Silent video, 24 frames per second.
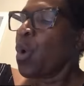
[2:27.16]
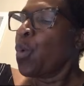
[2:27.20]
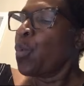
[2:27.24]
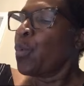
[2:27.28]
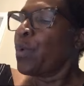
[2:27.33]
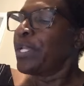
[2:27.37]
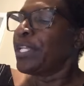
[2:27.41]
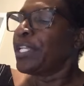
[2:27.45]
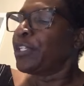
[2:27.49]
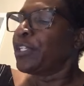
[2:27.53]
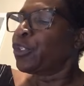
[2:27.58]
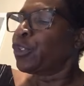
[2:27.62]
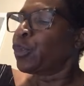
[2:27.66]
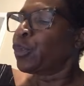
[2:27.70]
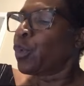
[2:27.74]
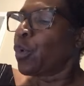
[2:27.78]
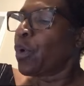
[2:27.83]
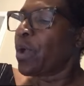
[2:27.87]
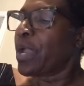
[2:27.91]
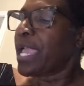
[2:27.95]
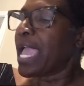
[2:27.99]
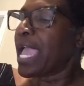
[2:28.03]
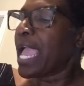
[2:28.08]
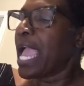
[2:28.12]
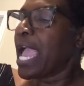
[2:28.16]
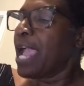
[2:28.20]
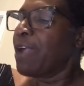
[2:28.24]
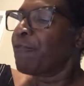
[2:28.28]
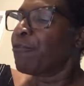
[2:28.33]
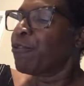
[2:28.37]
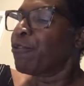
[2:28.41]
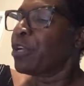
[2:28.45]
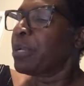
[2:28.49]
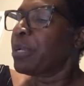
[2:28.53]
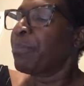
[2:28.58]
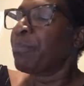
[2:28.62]
We destroy
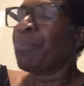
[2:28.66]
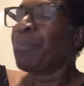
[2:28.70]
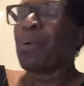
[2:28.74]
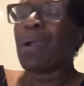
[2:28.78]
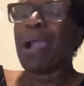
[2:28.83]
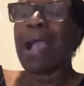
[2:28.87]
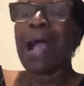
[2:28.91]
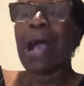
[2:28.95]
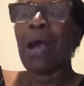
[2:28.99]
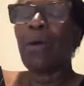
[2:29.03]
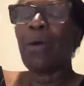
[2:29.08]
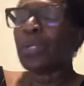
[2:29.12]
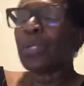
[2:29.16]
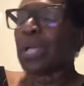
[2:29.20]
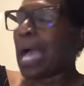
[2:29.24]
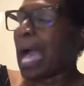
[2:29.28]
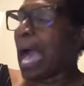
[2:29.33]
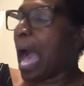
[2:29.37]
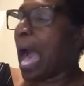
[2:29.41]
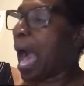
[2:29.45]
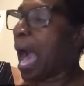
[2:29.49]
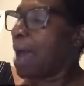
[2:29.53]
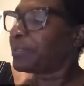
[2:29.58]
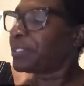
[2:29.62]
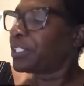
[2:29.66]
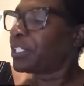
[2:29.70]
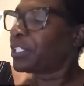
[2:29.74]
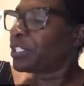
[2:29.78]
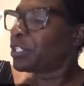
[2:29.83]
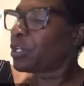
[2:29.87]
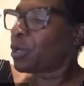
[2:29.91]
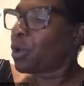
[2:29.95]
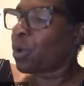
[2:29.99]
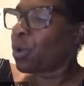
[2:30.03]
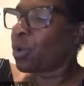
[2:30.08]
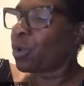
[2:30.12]
every proud
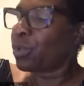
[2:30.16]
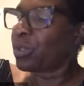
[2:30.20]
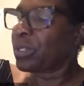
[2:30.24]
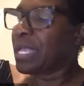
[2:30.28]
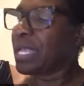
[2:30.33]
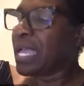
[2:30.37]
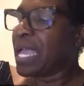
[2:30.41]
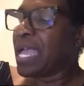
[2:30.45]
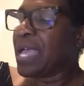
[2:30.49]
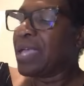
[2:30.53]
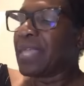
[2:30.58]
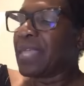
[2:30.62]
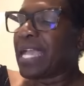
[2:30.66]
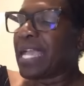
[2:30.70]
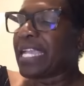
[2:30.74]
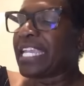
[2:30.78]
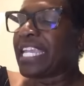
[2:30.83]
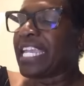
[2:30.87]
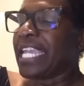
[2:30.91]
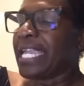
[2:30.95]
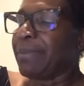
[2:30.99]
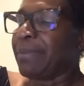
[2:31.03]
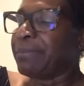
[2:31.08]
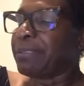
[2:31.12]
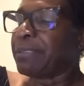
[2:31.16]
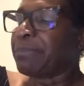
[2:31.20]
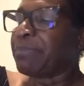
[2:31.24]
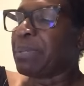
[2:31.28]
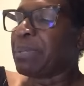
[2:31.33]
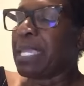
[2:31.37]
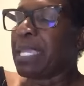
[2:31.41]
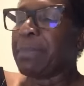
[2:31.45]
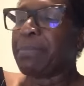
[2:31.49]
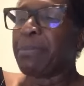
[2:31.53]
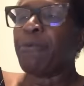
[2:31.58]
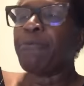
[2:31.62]
obstacle that keeps
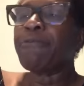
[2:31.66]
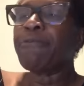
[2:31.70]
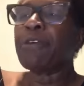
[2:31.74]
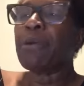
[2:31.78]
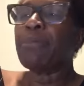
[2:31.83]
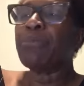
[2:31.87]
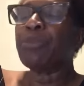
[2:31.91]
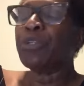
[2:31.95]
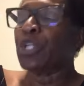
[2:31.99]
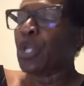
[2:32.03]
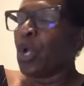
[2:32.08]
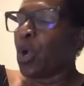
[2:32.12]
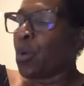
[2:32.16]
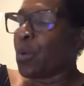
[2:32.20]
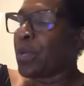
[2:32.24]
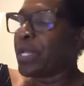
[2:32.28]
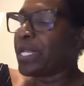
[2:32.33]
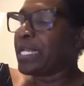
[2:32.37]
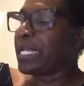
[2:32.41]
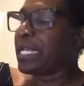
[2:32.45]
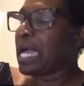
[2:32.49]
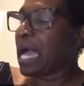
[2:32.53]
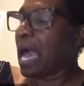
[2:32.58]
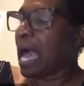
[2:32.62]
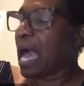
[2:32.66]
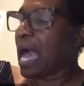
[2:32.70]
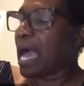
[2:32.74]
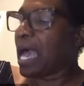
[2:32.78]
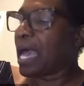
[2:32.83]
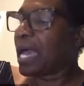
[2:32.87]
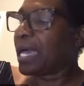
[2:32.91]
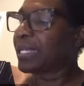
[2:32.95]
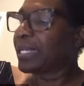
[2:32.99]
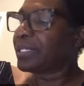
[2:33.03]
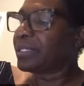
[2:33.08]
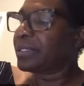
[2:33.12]
people from knowing
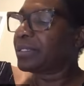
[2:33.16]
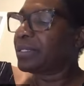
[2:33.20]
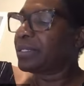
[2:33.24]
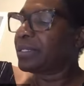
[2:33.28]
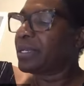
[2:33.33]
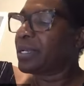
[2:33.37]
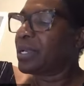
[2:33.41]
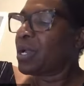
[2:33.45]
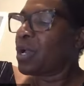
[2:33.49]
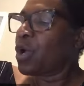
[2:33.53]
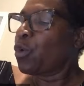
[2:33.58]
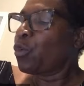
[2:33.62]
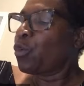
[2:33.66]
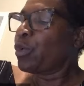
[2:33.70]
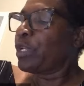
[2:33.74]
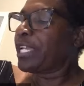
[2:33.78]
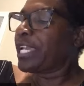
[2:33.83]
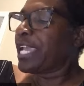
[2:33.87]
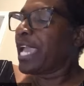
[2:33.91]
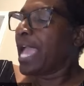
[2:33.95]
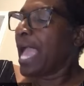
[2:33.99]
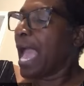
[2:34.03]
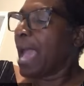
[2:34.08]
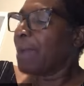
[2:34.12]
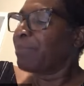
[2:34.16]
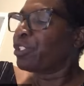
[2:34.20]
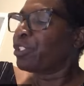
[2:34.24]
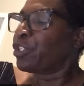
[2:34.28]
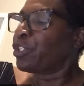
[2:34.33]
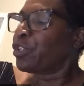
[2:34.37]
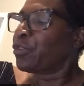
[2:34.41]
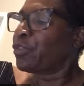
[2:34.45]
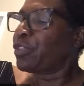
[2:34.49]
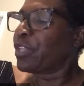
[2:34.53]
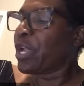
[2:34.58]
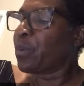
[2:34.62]
God. We
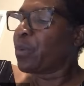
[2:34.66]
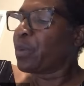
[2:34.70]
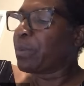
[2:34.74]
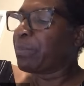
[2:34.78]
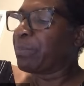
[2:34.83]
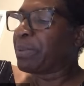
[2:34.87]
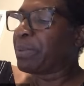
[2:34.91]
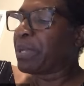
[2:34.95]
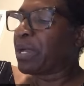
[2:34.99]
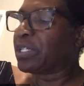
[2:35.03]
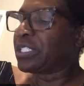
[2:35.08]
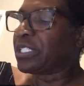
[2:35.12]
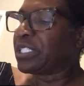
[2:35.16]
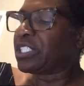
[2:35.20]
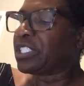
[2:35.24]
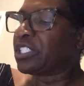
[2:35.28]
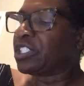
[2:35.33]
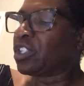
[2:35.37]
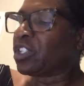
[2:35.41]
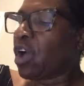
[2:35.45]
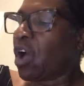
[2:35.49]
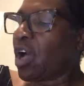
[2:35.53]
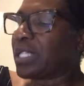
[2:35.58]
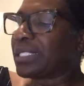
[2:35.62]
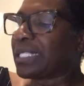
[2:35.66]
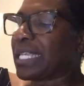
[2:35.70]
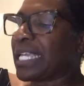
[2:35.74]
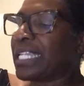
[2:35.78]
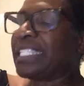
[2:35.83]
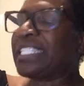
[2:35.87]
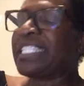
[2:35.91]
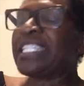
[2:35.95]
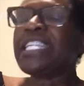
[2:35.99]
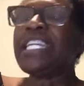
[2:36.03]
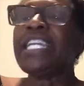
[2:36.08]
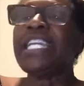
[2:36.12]
capture their rebellious thoughts
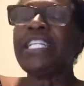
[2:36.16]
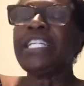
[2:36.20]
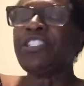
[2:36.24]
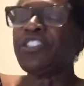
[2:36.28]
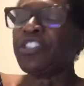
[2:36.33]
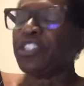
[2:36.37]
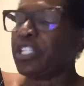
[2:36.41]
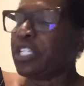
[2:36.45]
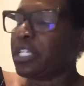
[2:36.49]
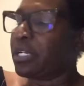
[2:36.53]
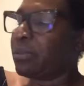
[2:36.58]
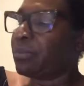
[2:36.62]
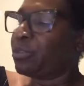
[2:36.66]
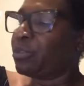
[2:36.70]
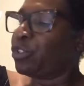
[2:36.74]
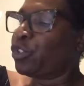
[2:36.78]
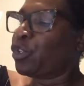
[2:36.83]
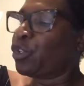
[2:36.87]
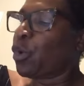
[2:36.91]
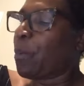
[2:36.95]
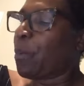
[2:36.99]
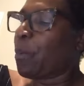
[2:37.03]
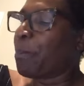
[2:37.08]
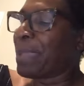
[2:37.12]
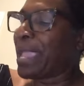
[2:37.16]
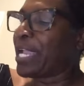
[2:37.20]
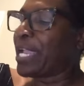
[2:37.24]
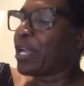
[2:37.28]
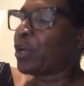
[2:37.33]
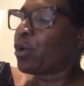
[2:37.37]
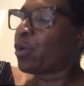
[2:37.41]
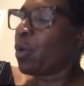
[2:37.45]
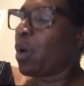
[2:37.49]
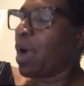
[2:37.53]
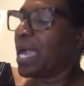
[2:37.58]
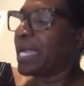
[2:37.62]
and teach them to obey
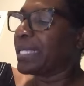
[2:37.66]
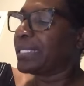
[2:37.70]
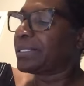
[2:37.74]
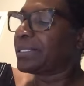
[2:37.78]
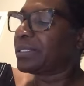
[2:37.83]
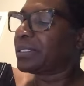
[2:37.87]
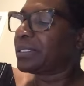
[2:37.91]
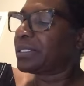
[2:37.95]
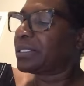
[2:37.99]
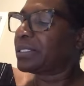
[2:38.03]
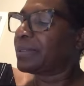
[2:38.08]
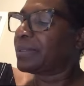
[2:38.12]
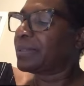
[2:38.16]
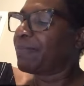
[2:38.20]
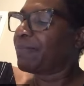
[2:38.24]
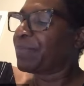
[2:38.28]
Christ.